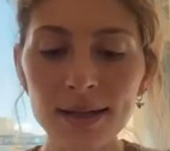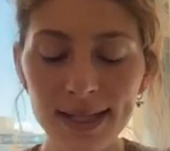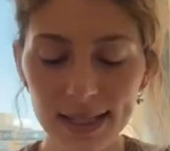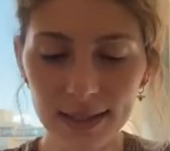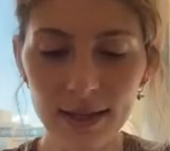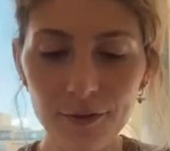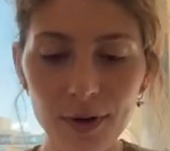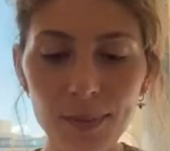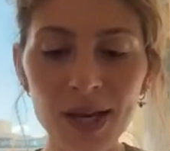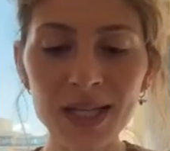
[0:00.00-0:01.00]
this
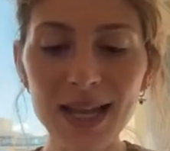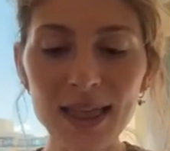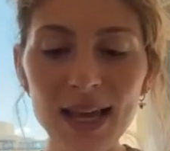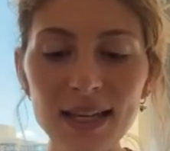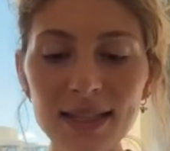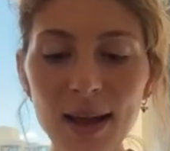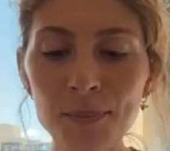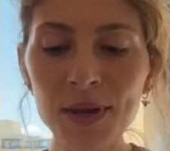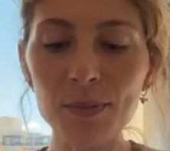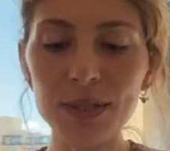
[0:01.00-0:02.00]
different because I think
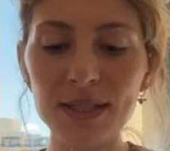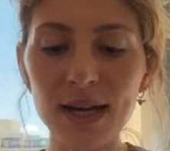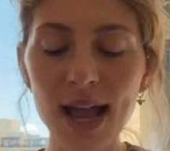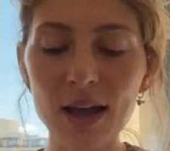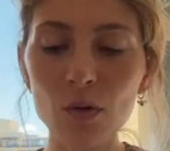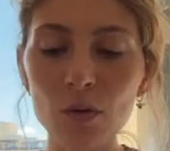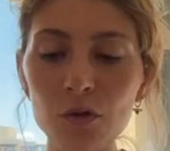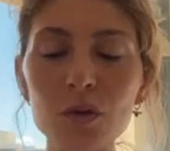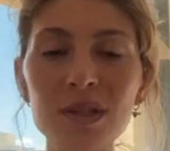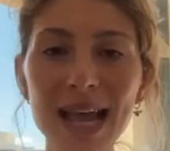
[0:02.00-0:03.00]
some people still get
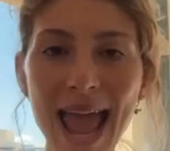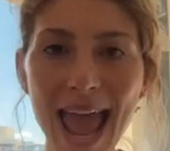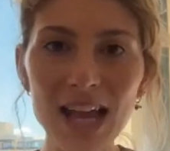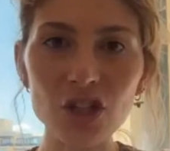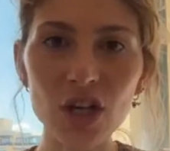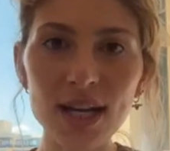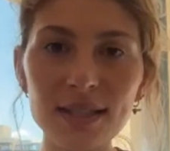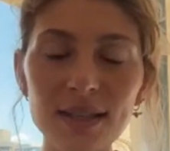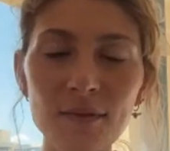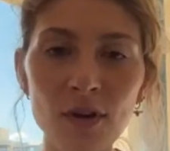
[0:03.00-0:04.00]
confused edge
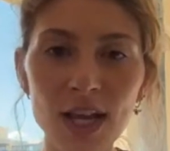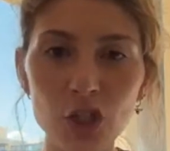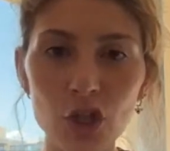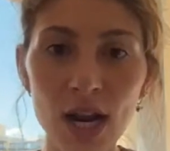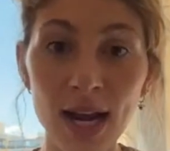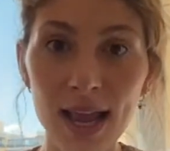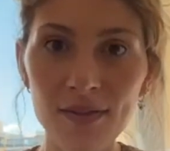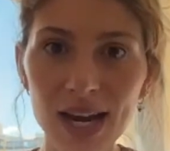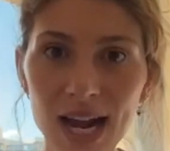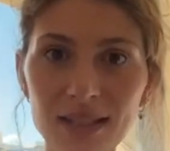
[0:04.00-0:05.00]
against inflation and
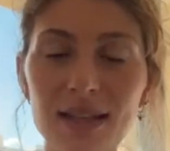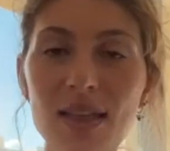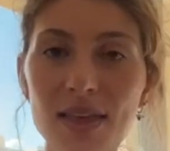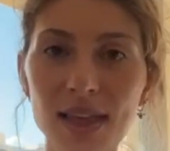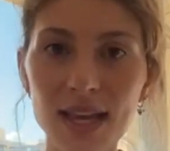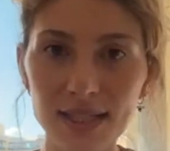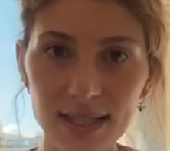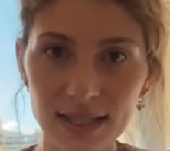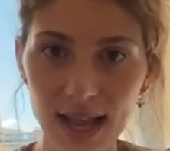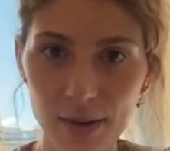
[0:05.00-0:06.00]
even us they think it's
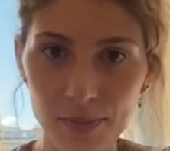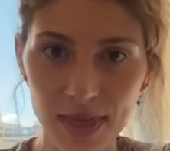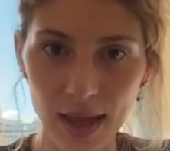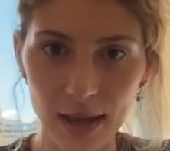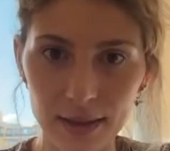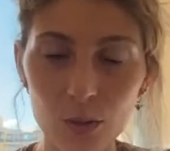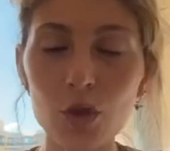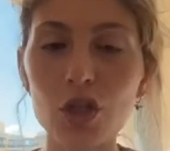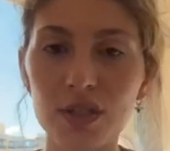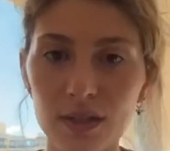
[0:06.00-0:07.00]
the same things,
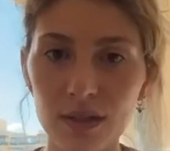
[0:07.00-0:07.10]
which is